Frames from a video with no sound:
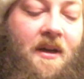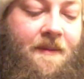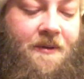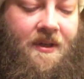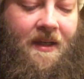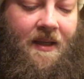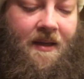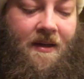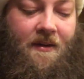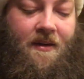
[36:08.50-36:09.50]
option
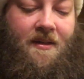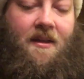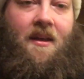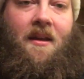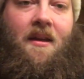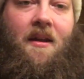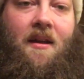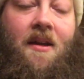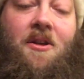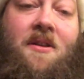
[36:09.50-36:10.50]
here.
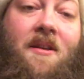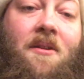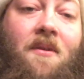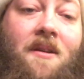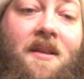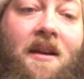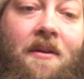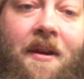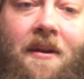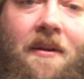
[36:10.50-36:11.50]
Actually, it's another
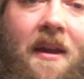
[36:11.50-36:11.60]
Ontario.